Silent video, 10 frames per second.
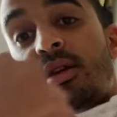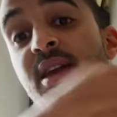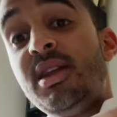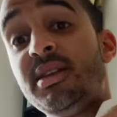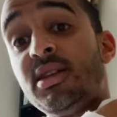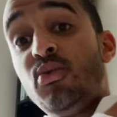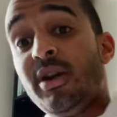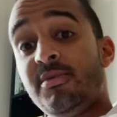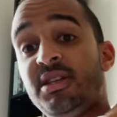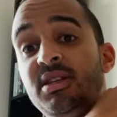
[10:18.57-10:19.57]
He doesn't
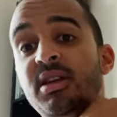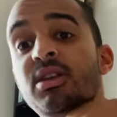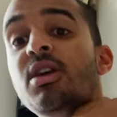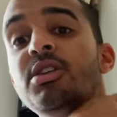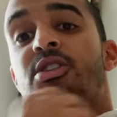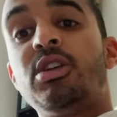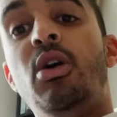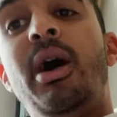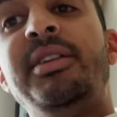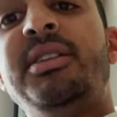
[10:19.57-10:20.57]
want to be sitting.
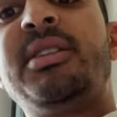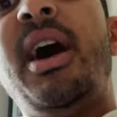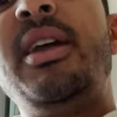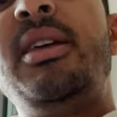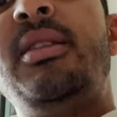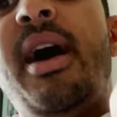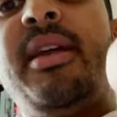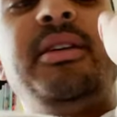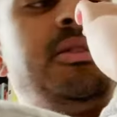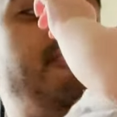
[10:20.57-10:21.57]
So I decided
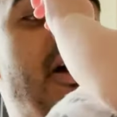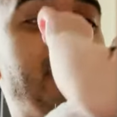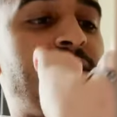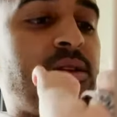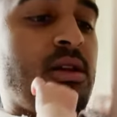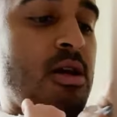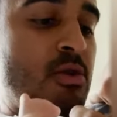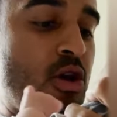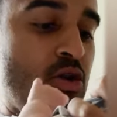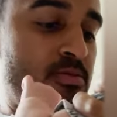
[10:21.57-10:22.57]
that it's best to come
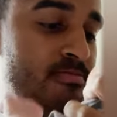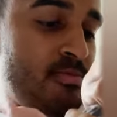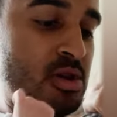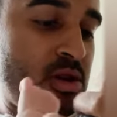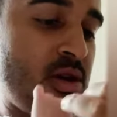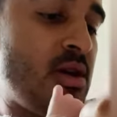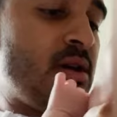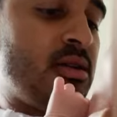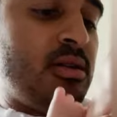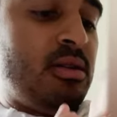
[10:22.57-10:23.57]
home,
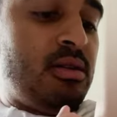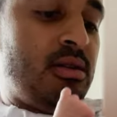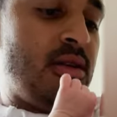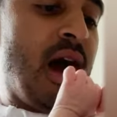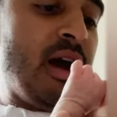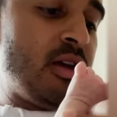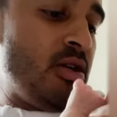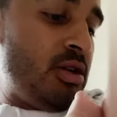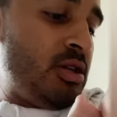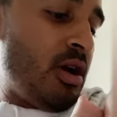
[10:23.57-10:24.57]
not
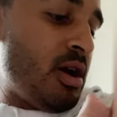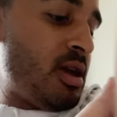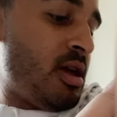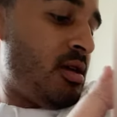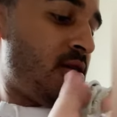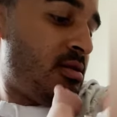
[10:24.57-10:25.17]
go to Target,